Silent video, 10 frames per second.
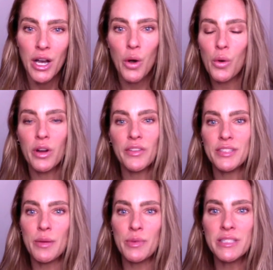Or if
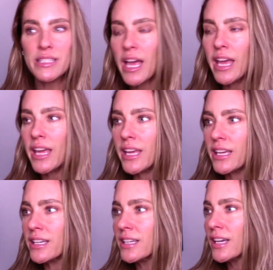someone's
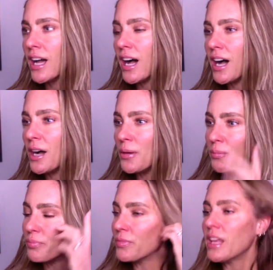saying,
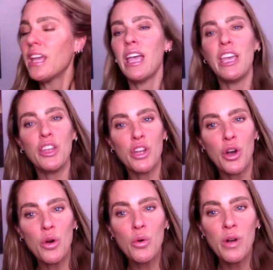um, hey, you
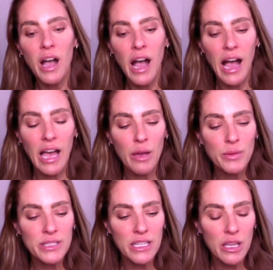know, I
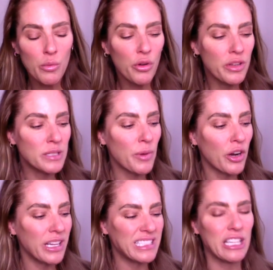was thinking we're going to this
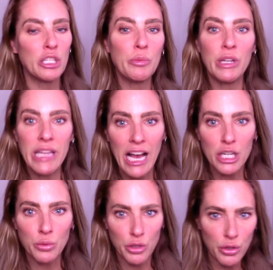party, it's actually pretty
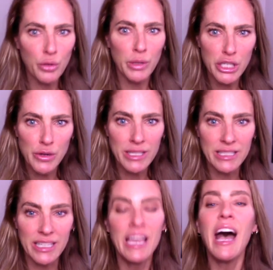casual, you look really
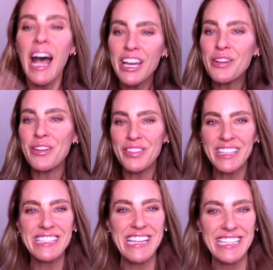dressy. I know, I feel
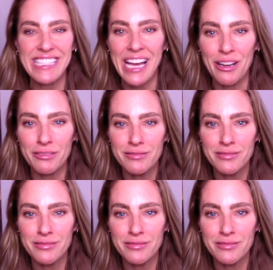like standing out.